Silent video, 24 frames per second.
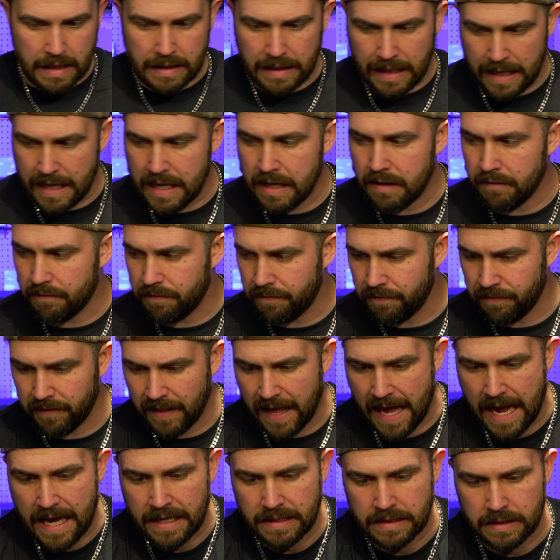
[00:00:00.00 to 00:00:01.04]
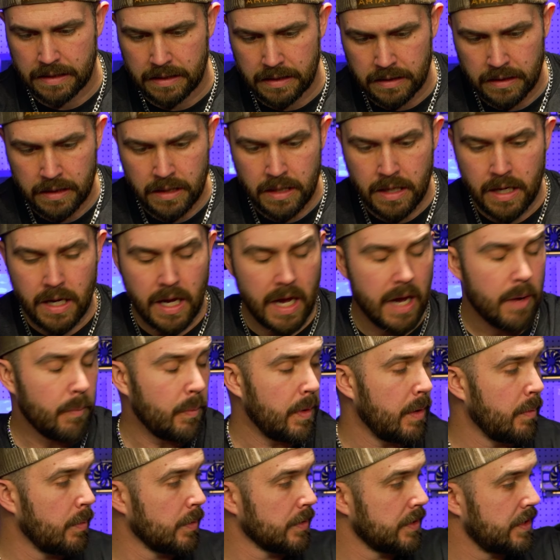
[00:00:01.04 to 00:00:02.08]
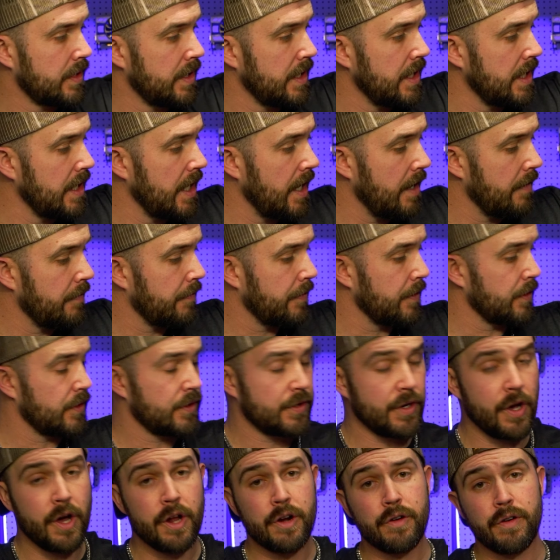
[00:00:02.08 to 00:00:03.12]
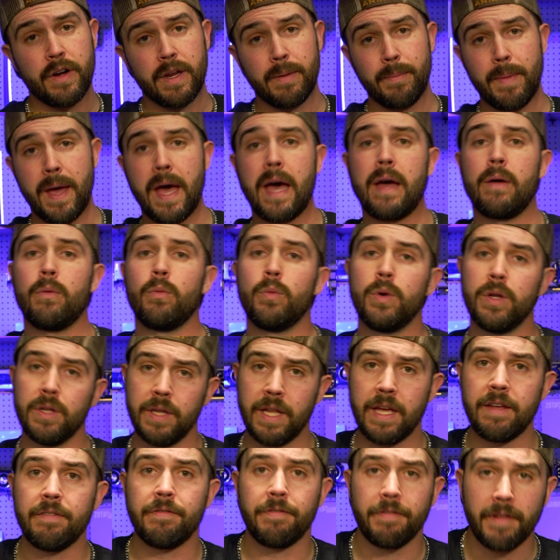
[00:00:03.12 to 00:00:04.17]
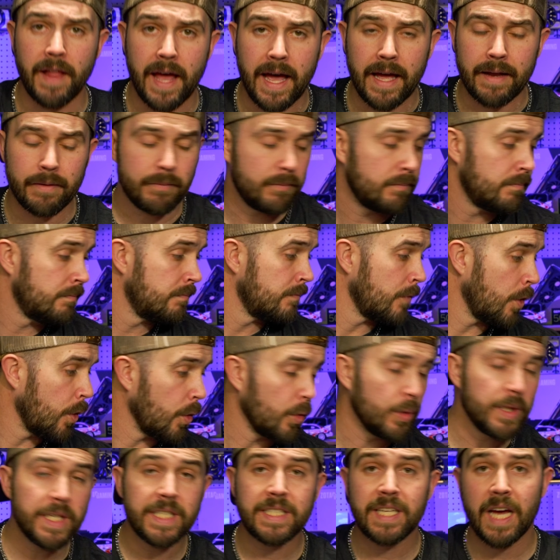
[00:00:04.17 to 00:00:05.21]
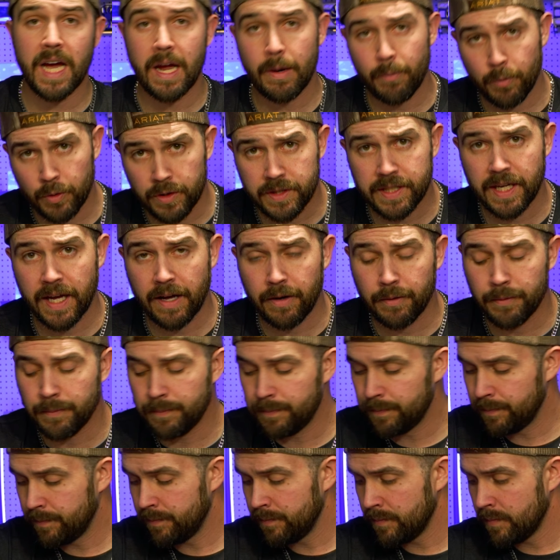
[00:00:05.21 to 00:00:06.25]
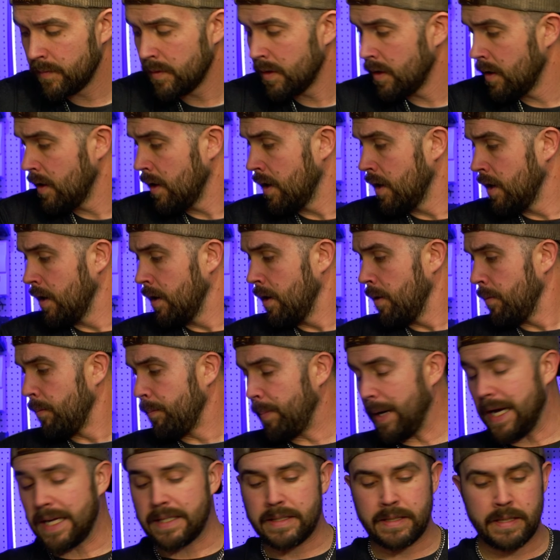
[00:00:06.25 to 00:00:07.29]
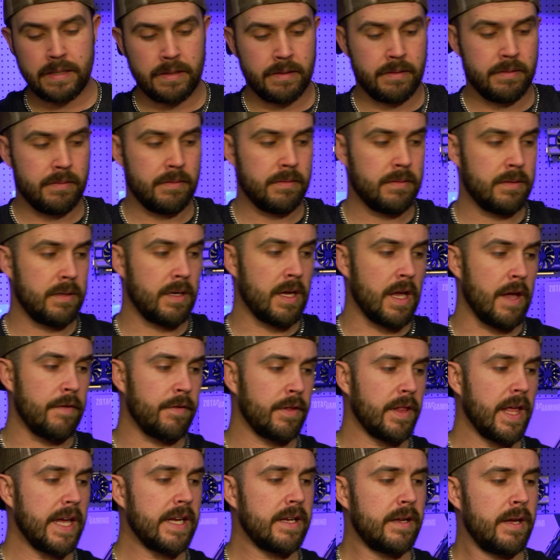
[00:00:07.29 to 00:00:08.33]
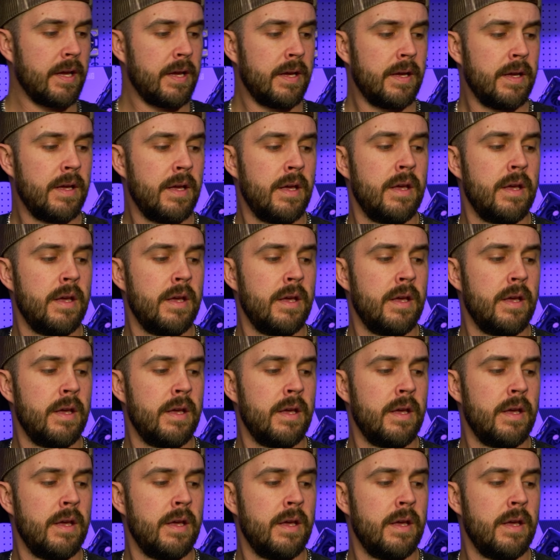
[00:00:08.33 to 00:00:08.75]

laying flat, and we will see if the soldering mat will lay flat. Only time will tell. But if you like